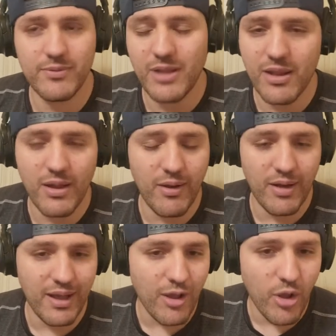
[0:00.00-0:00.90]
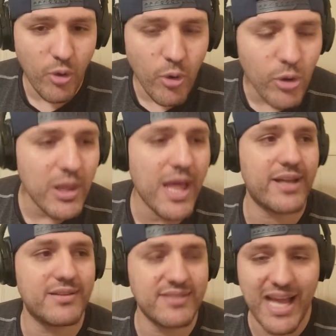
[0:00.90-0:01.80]
a, a whole
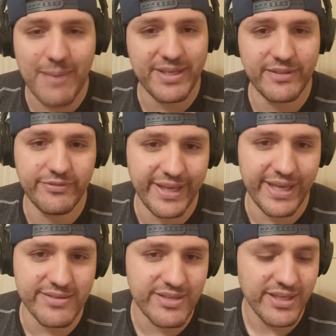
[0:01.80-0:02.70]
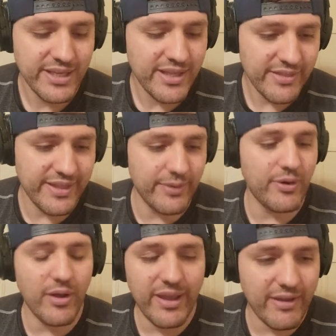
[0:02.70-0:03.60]
lot of time in advance
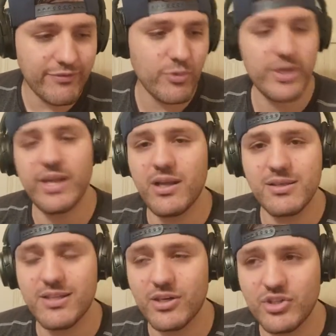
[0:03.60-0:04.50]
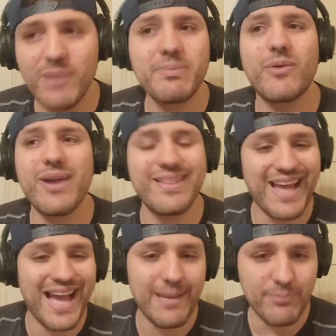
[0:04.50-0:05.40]
than everyone else that are jumping around
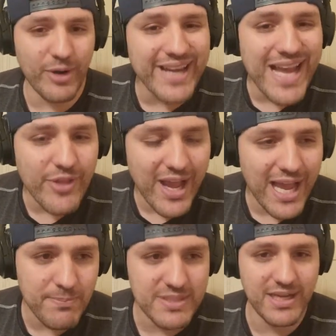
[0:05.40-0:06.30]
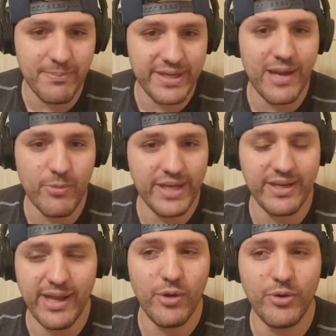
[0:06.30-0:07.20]
the hype right now. The hype is coming out
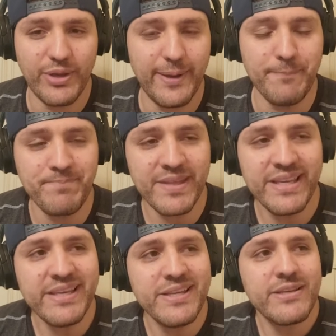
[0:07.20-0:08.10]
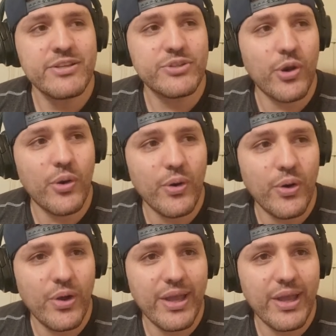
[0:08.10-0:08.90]
right now. Okay, so